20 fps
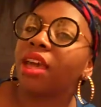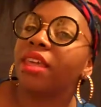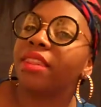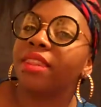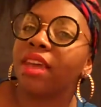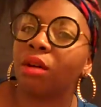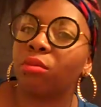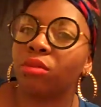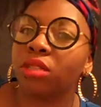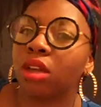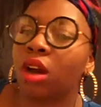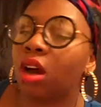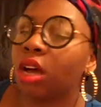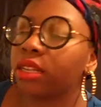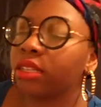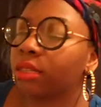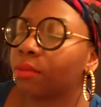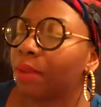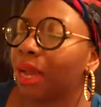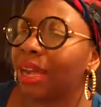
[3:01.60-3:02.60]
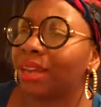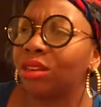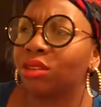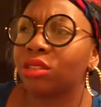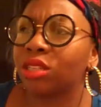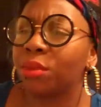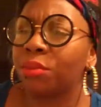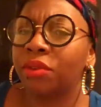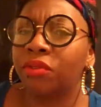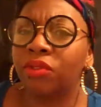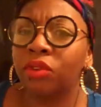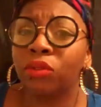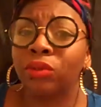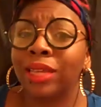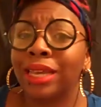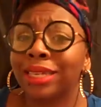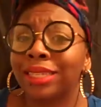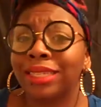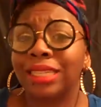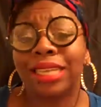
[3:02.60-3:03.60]
That was awesome. I know some of you
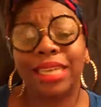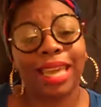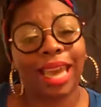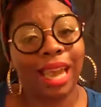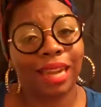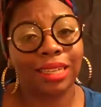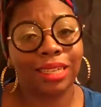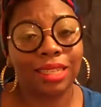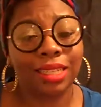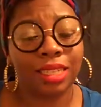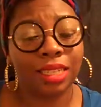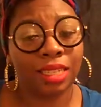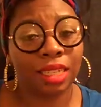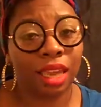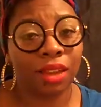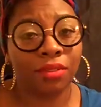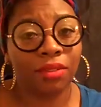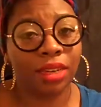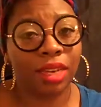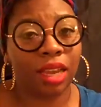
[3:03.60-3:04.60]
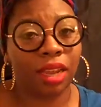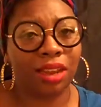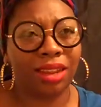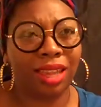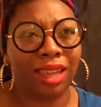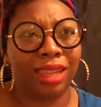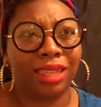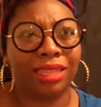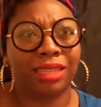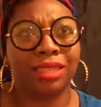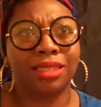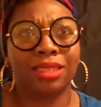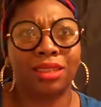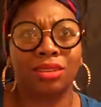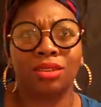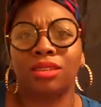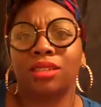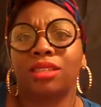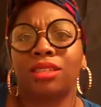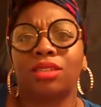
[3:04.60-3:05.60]
that see cactuses every day are like, this
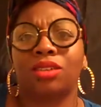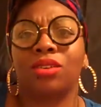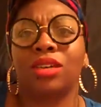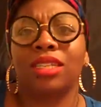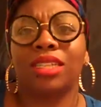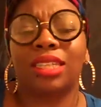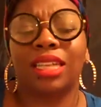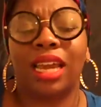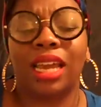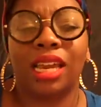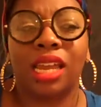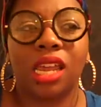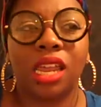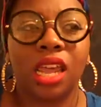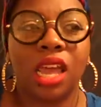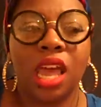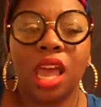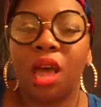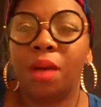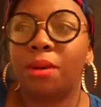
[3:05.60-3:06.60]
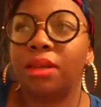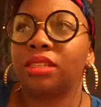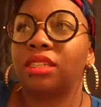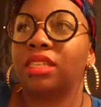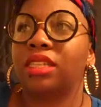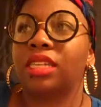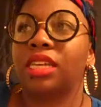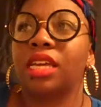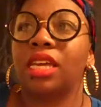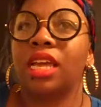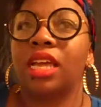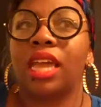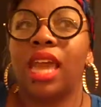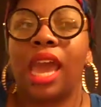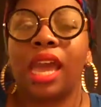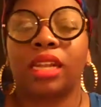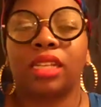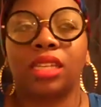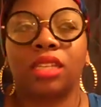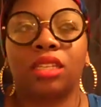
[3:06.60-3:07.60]
girl's so excited about seeing a
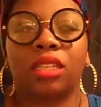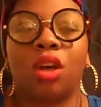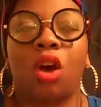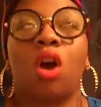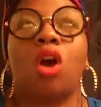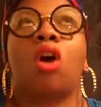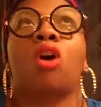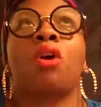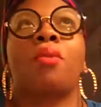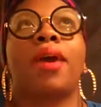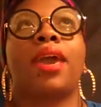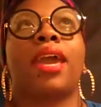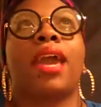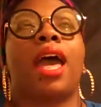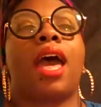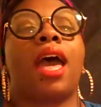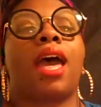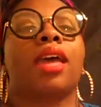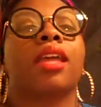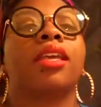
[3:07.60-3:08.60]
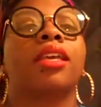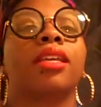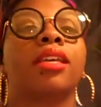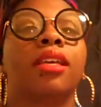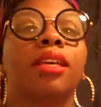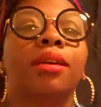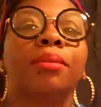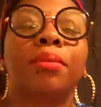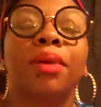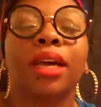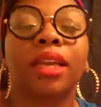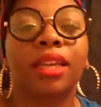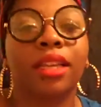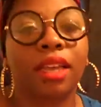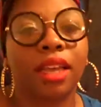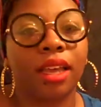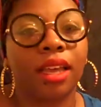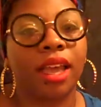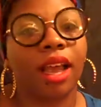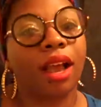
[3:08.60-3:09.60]
cactus. Oh my God. But
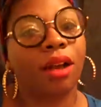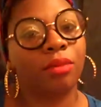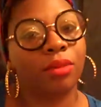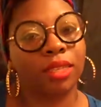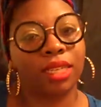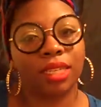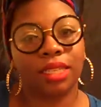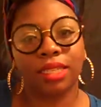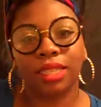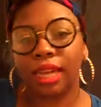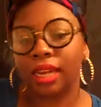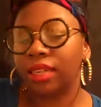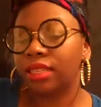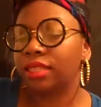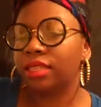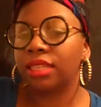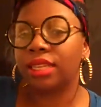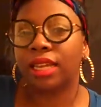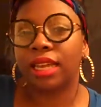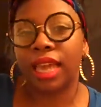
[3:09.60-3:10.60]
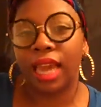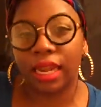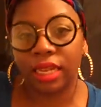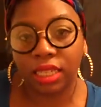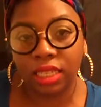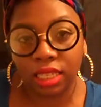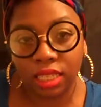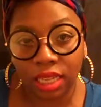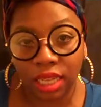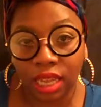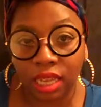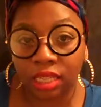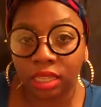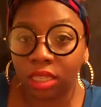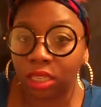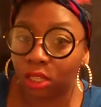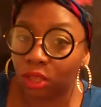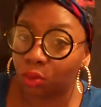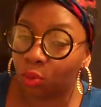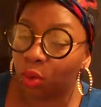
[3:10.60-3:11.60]
yeah, I was excited to see a cactus and
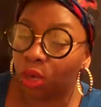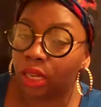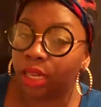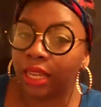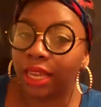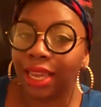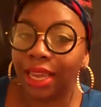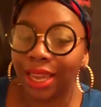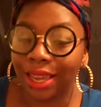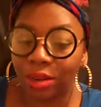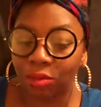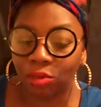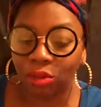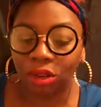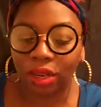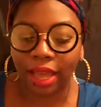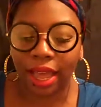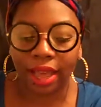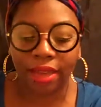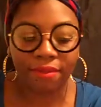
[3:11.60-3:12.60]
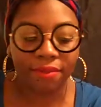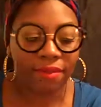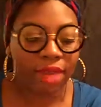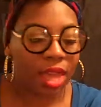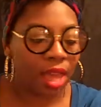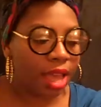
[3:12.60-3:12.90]
touch one in real life.